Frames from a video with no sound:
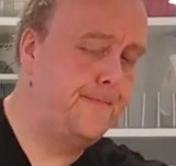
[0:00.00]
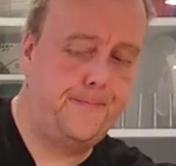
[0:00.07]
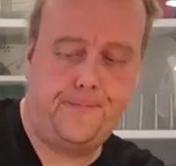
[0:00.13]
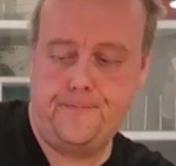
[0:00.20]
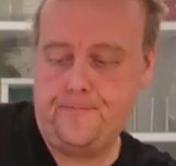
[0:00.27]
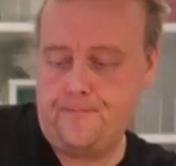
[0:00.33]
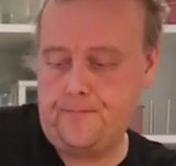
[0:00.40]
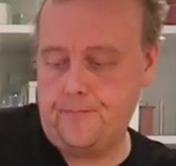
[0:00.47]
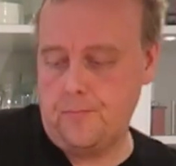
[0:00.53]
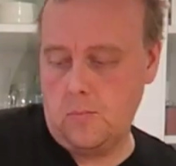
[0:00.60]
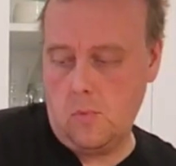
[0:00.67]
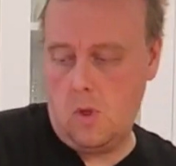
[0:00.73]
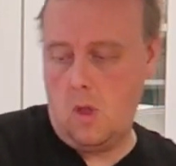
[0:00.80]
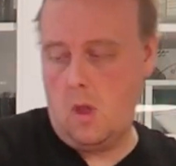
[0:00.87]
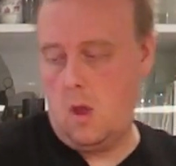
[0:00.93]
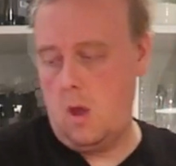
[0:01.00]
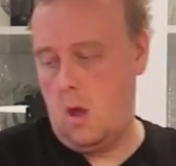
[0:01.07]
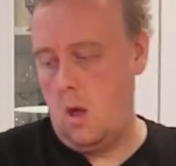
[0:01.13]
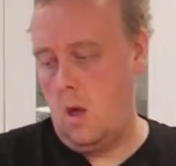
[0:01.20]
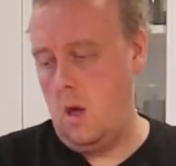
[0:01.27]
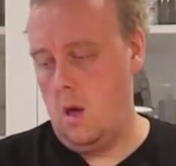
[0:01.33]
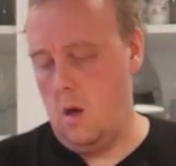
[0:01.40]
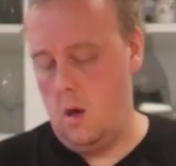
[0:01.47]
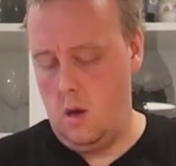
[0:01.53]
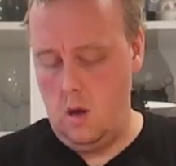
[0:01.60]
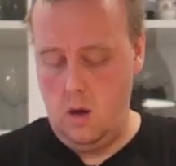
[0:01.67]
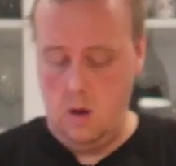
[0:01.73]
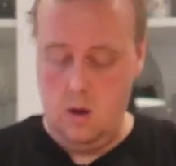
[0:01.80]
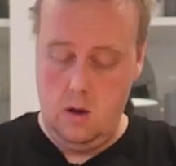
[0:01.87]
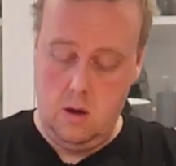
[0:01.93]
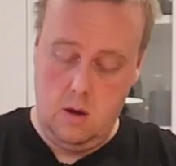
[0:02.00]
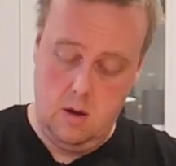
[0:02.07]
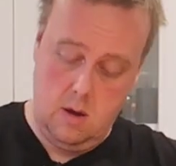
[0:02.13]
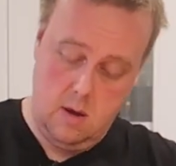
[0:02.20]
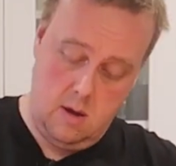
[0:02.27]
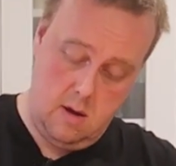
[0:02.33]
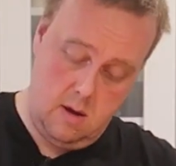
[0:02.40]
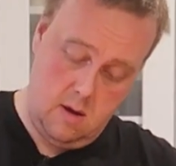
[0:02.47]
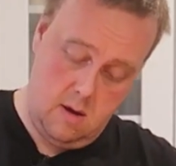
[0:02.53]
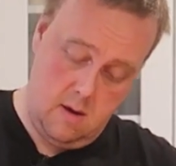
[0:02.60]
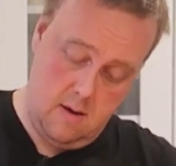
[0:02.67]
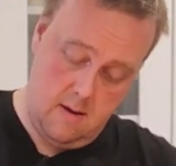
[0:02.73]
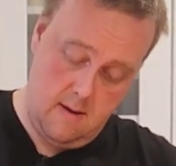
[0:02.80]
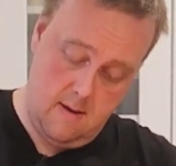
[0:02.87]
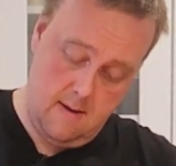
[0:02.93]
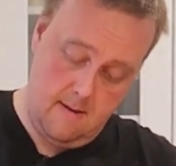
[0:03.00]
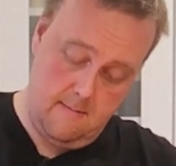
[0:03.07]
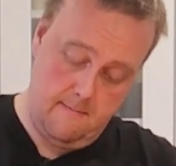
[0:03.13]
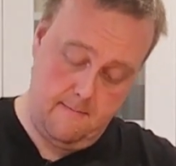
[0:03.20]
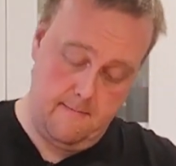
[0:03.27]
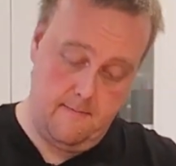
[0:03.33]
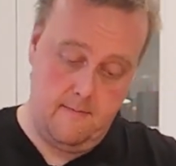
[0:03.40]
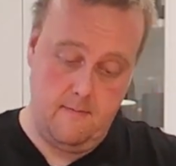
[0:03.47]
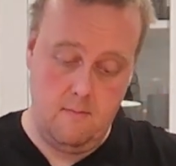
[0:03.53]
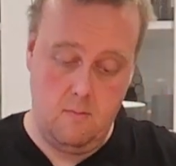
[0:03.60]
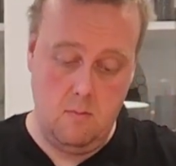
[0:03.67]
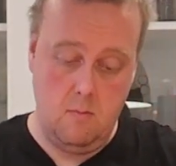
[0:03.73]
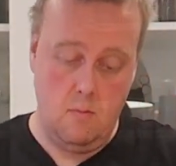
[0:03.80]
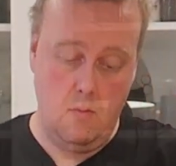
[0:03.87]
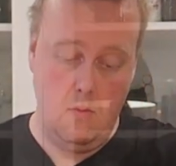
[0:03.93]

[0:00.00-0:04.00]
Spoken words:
Nothing is said.